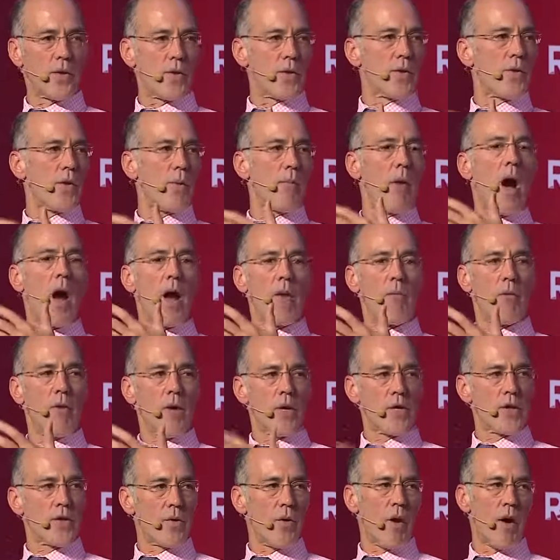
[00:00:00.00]
or some
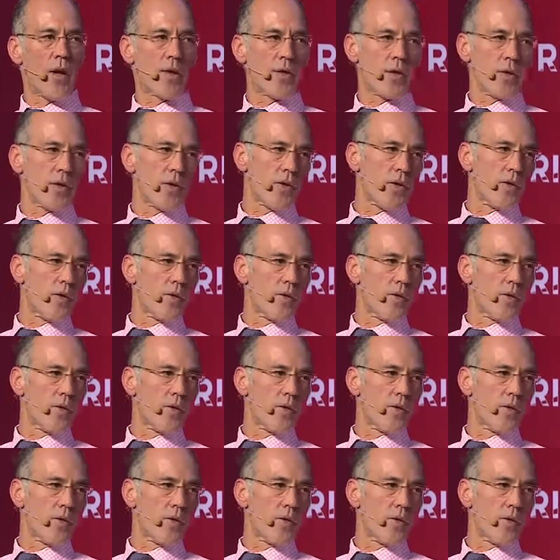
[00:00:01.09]
hybrid structures?